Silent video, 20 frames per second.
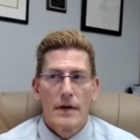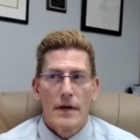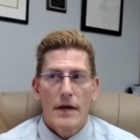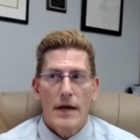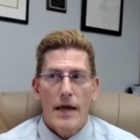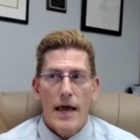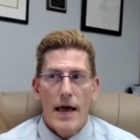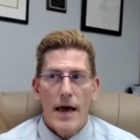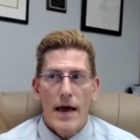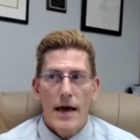
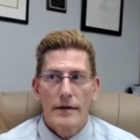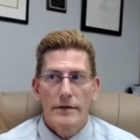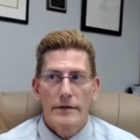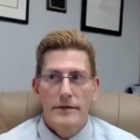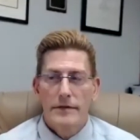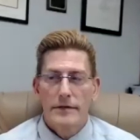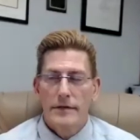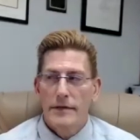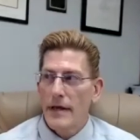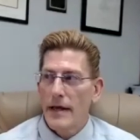And
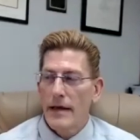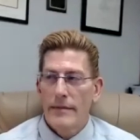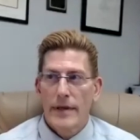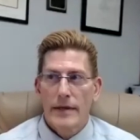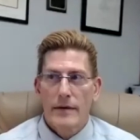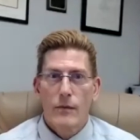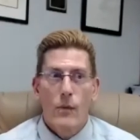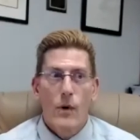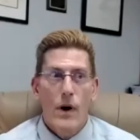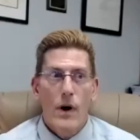I'm
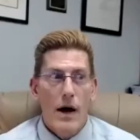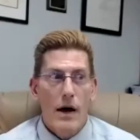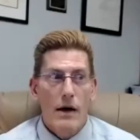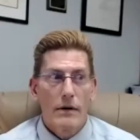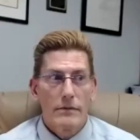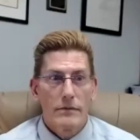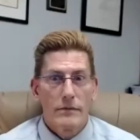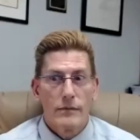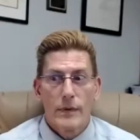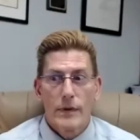like,
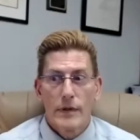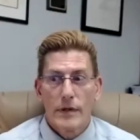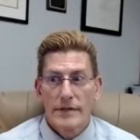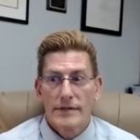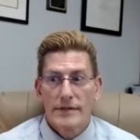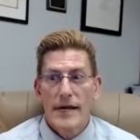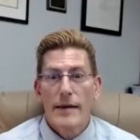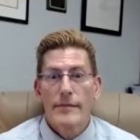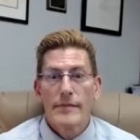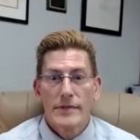well, we're a
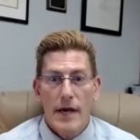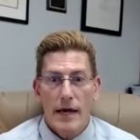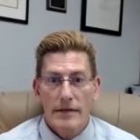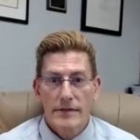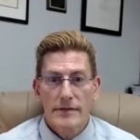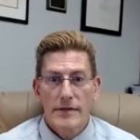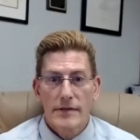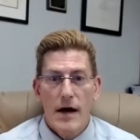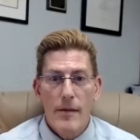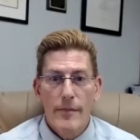same sex
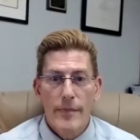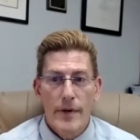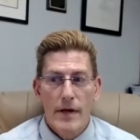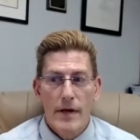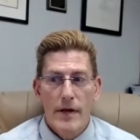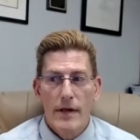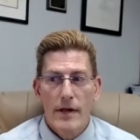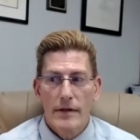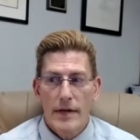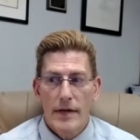
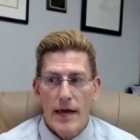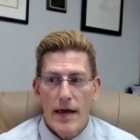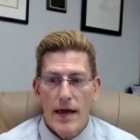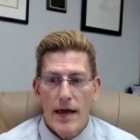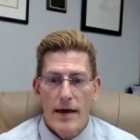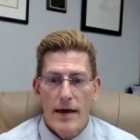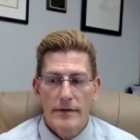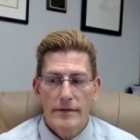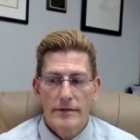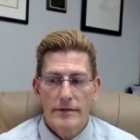couple
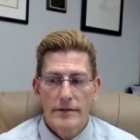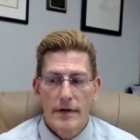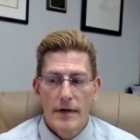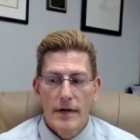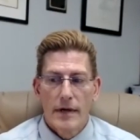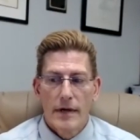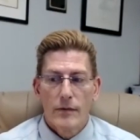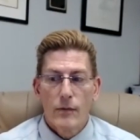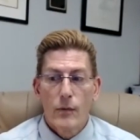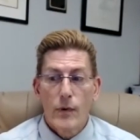and
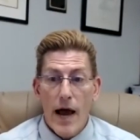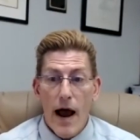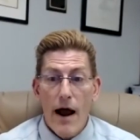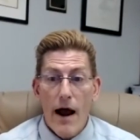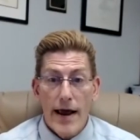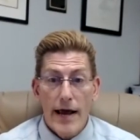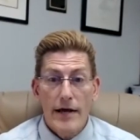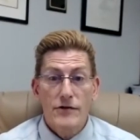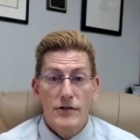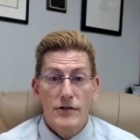we are
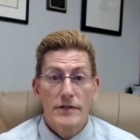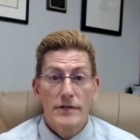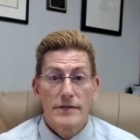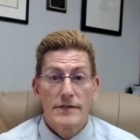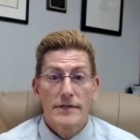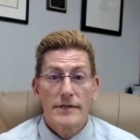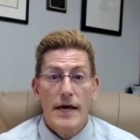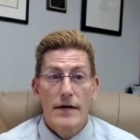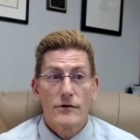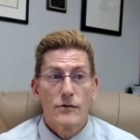actually
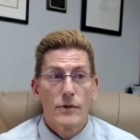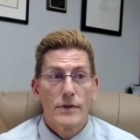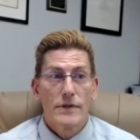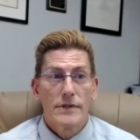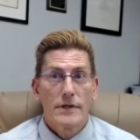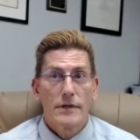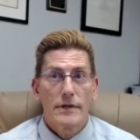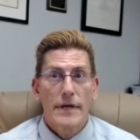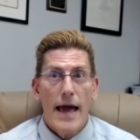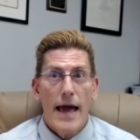scheduled
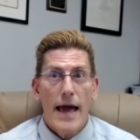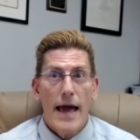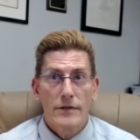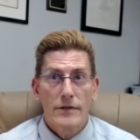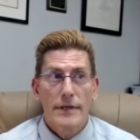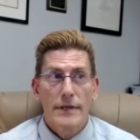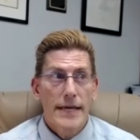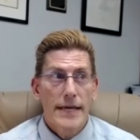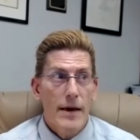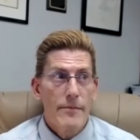to
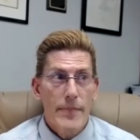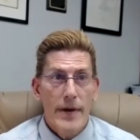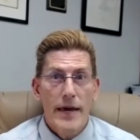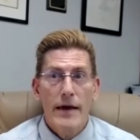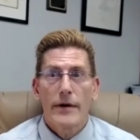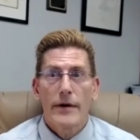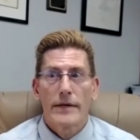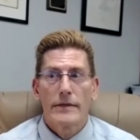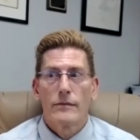get married.